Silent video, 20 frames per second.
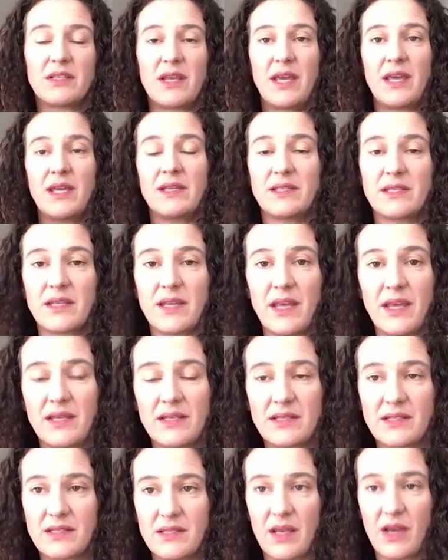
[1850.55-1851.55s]
It
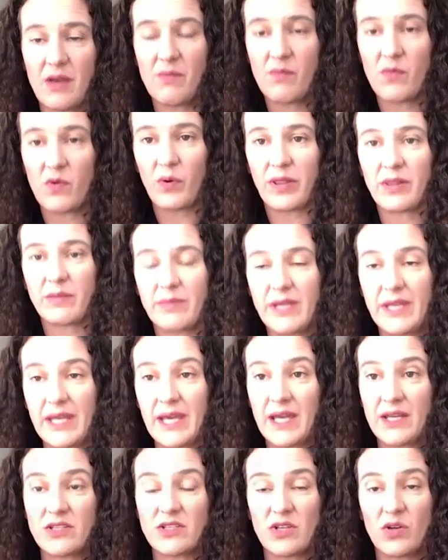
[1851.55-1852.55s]
is where the
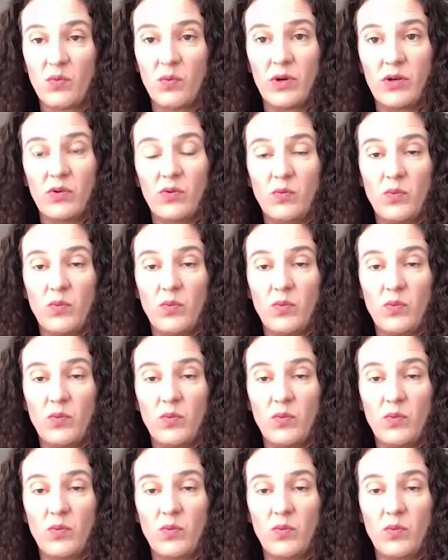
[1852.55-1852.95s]
mediator will